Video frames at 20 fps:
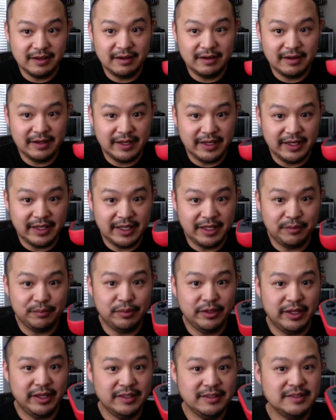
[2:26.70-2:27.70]
on and in
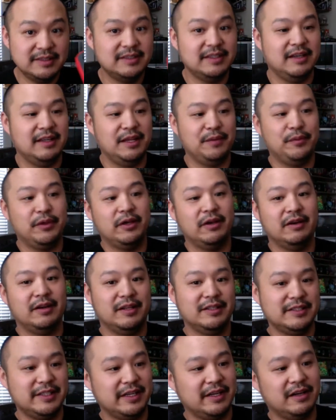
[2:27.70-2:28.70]
place, let me go ahead and
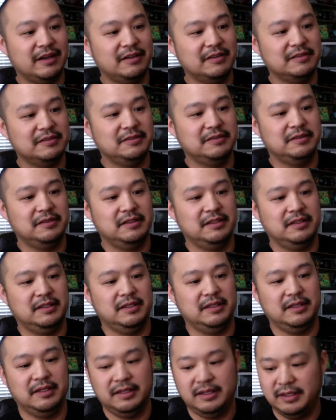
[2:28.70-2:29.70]
take off
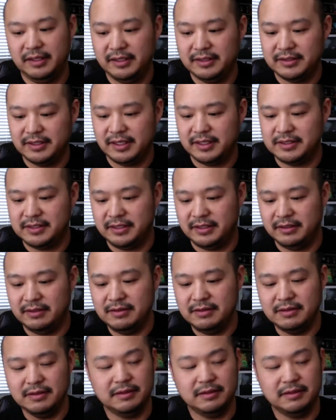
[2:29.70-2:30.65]
these guys here.